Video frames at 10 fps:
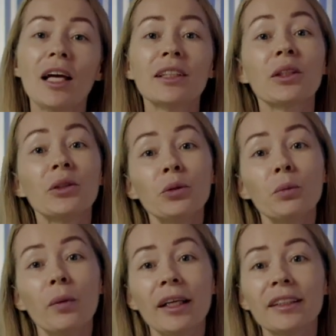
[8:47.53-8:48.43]
so you
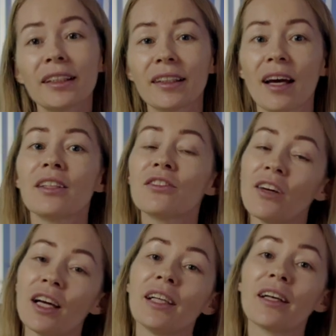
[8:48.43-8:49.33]
better get
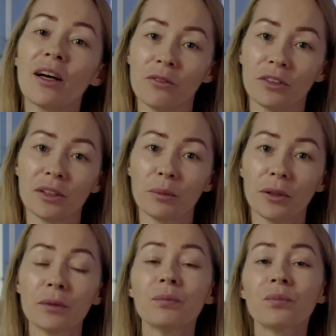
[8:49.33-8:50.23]
very
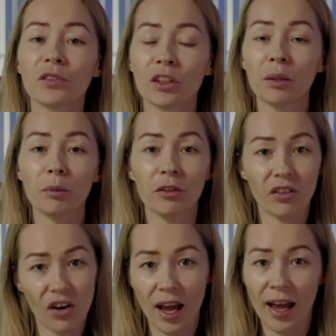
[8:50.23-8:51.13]
comfortable right
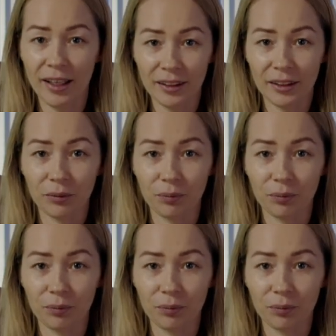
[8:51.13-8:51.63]
beforehand.